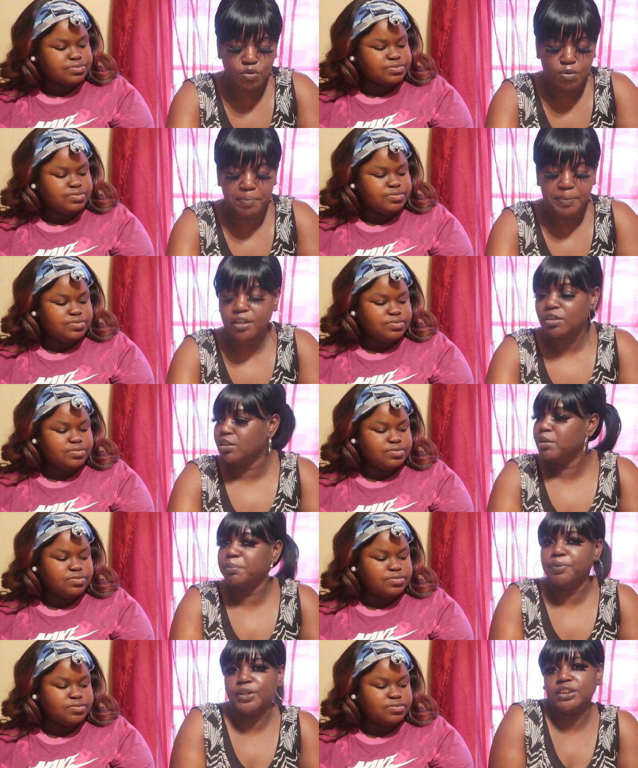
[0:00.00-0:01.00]
Speaker 1: if you want to make a
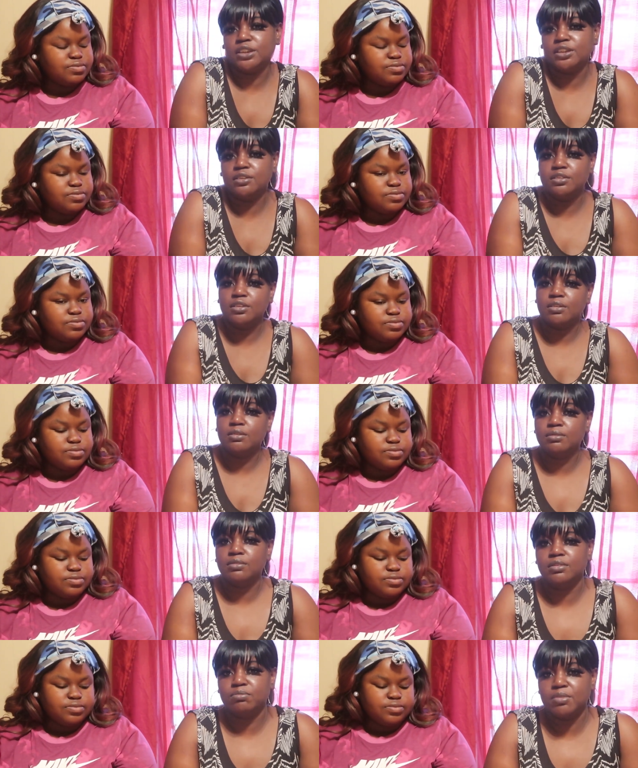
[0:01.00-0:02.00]
good impression you know
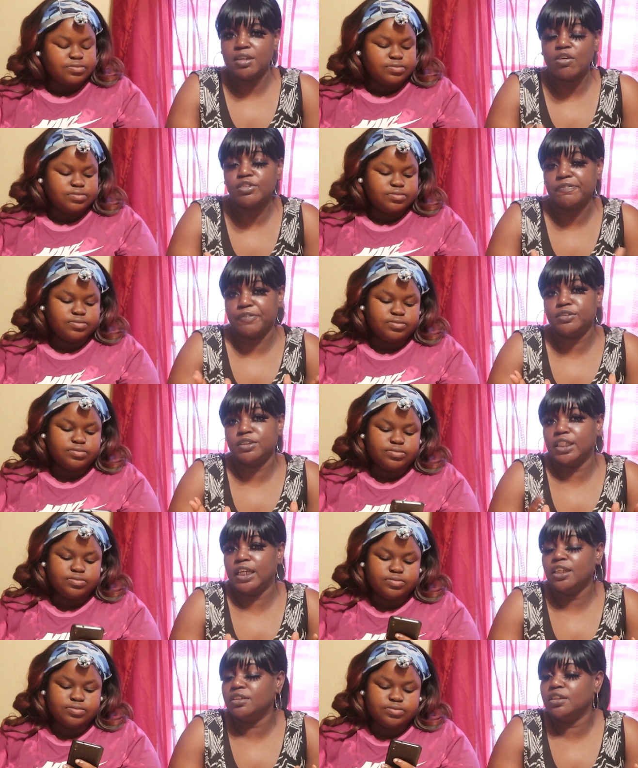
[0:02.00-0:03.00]
with on the first
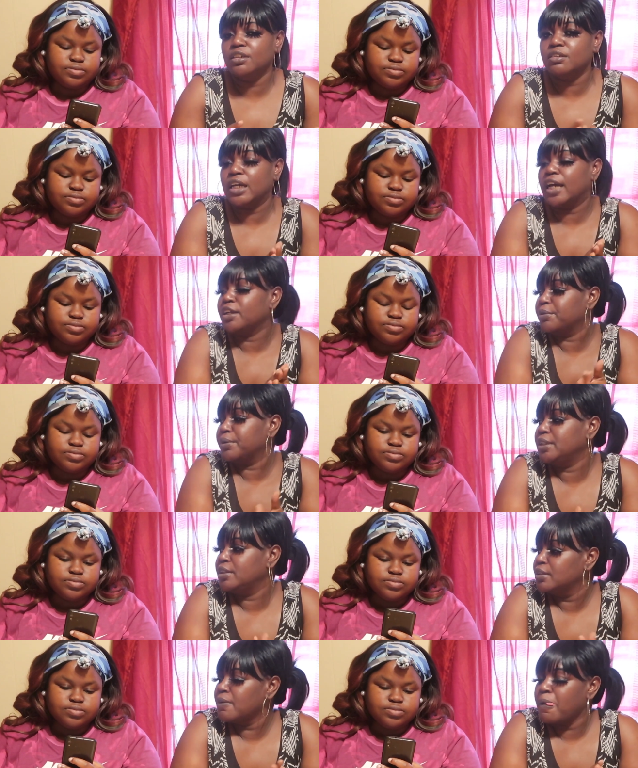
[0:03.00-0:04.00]
date yeah i
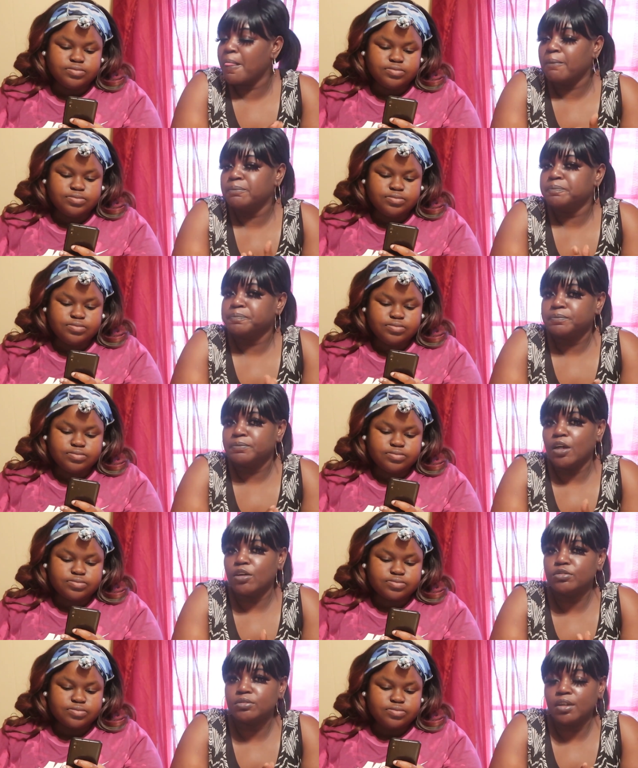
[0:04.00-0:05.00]
agree
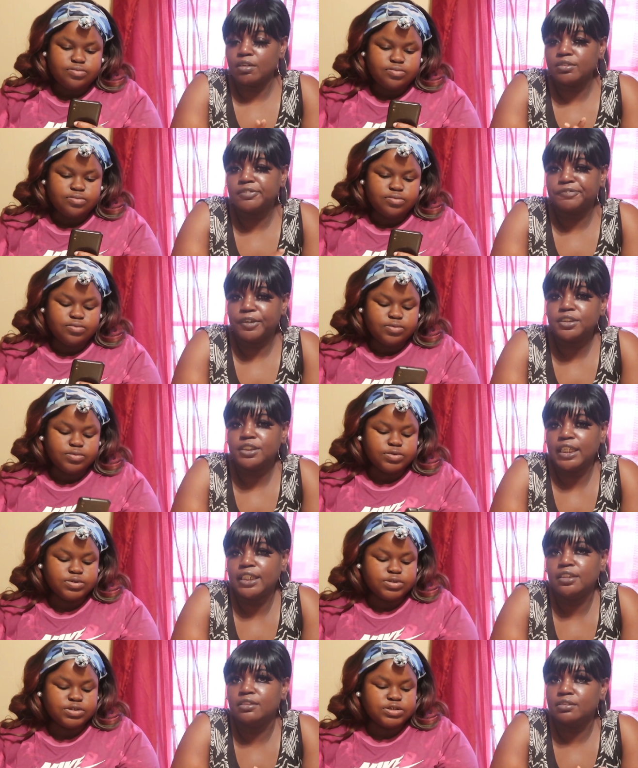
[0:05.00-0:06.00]
on the on the first
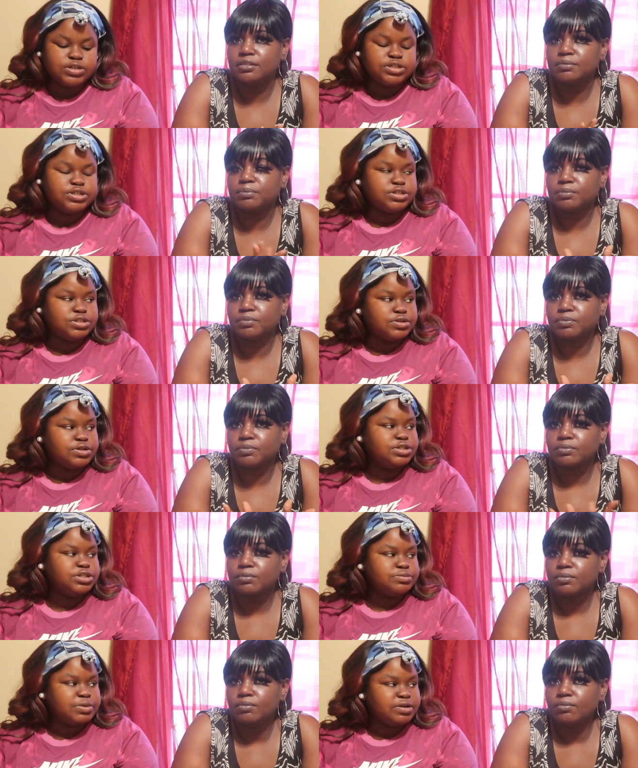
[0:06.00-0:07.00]
day
Speaker 2: so it's so
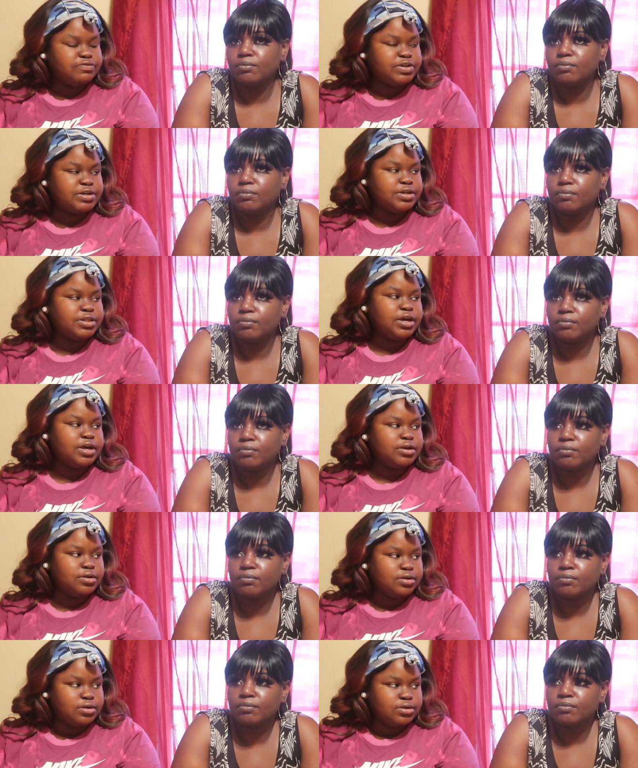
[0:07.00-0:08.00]
he should pay for
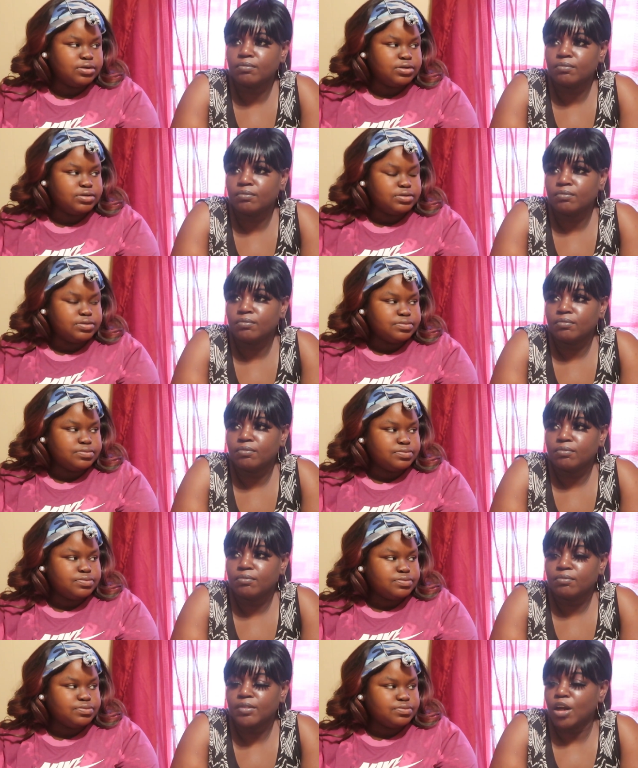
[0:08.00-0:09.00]
everything
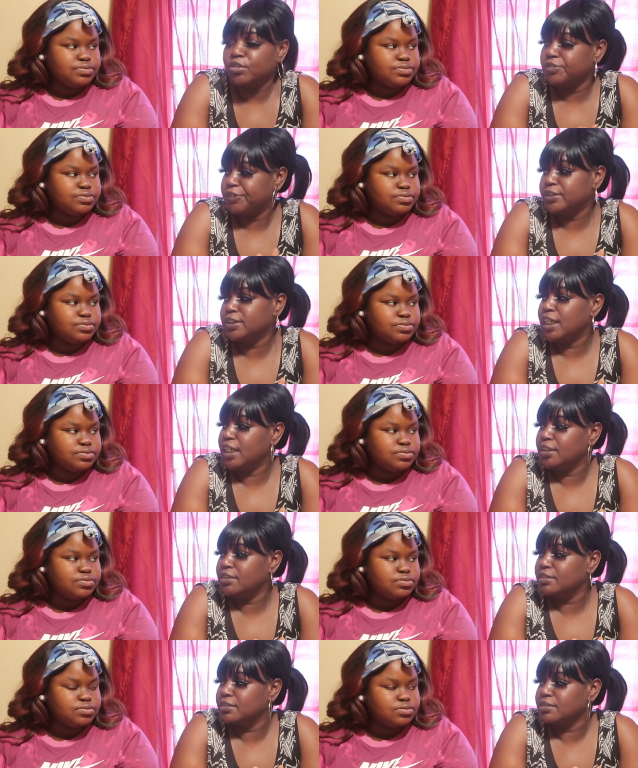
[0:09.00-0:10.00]
Speaker 1: on the first
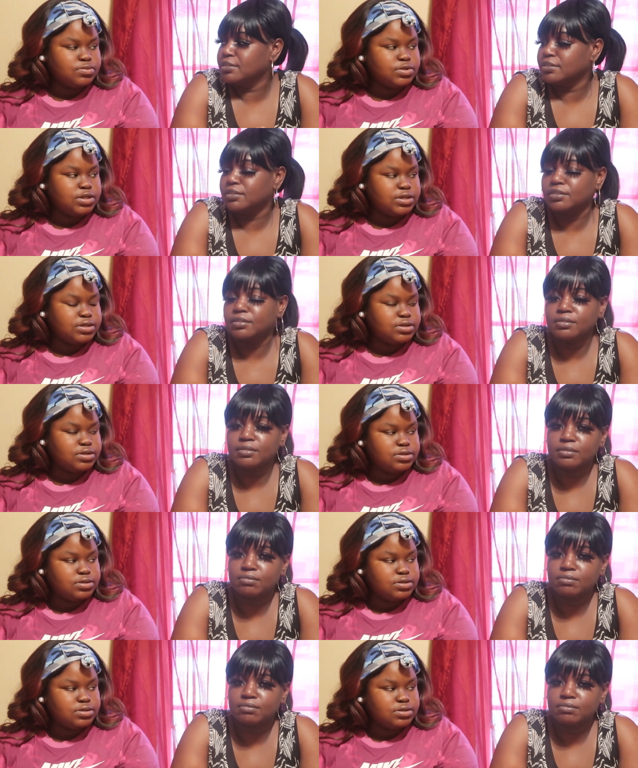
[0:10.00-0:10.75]
date?
Speaker 2: Yeah.